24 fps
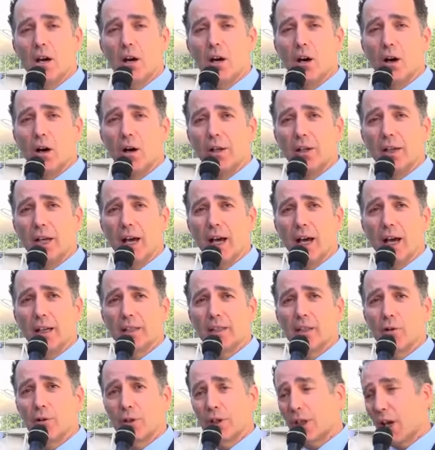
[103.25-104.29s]
on
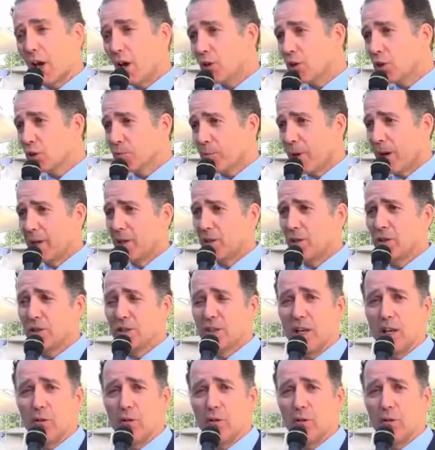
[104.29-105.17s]
keratoconus patients.